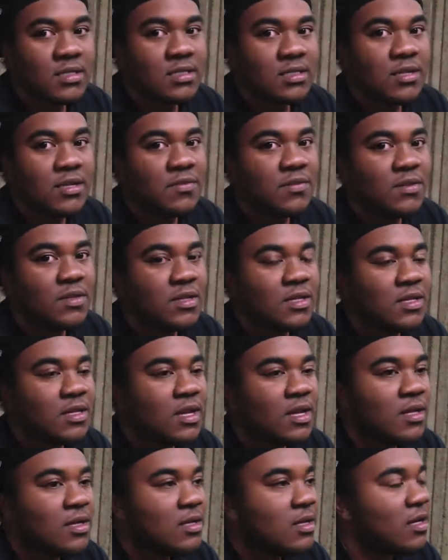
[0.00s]
it's definitely
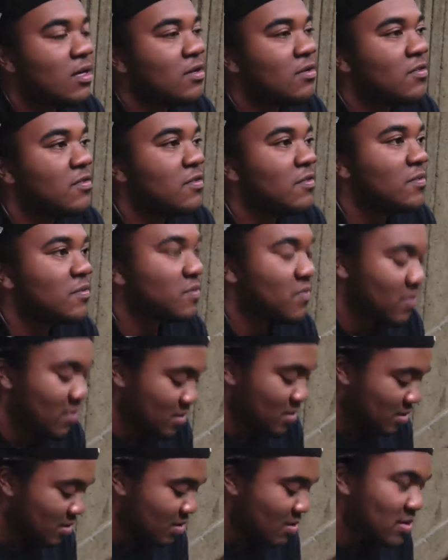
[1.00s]
not enough. I, I can answer that
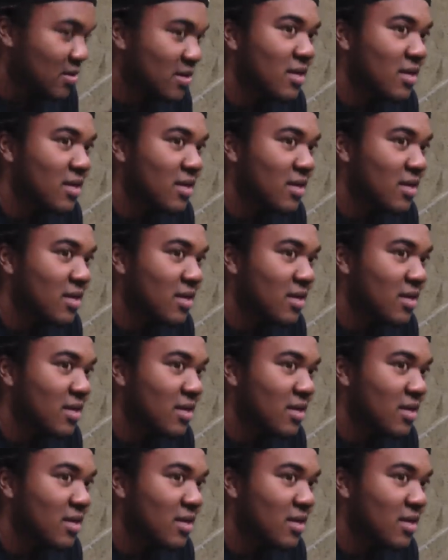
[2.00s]
question.